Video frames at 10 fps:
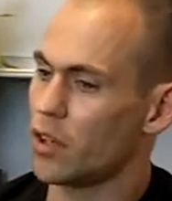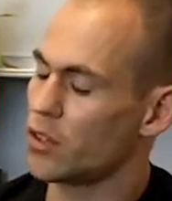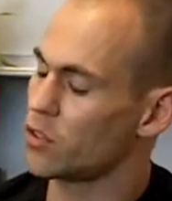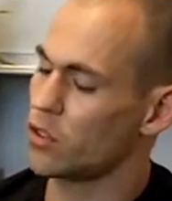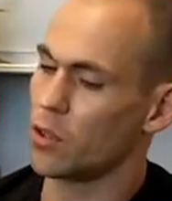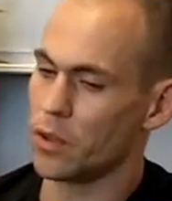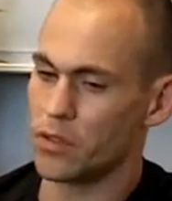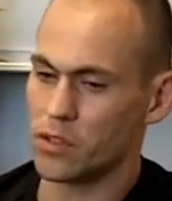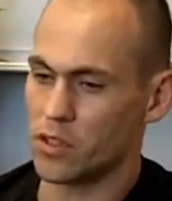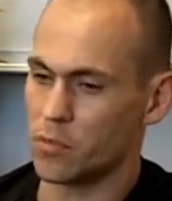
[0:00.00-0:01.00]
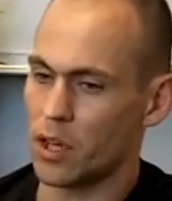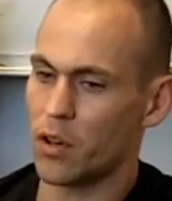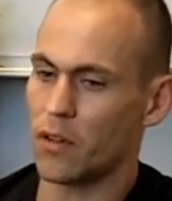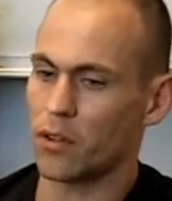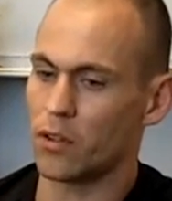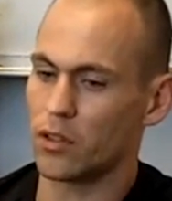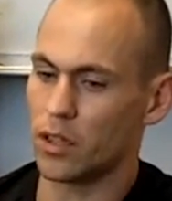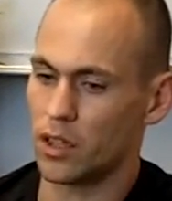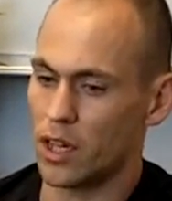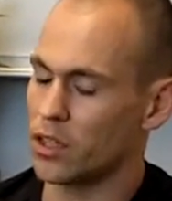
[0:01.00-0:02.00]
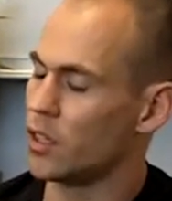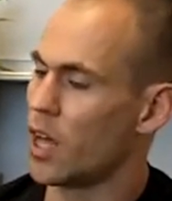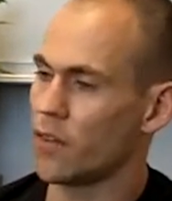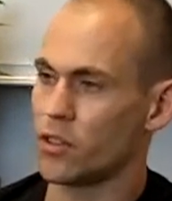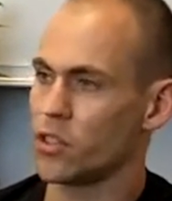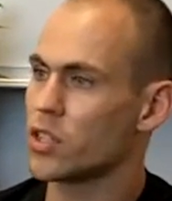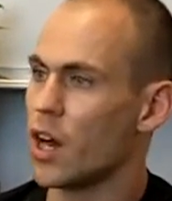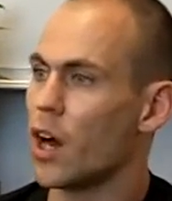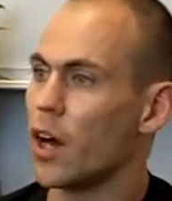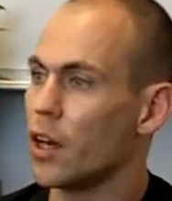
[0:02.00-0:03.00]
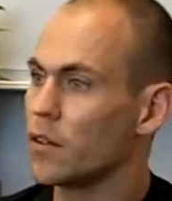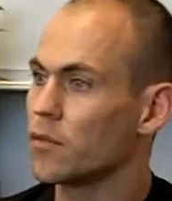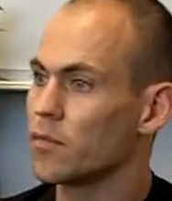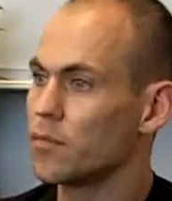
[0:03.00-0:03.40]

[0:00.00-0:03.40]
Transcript: There's a little bit of a system, but I don't have a lot of it's just I.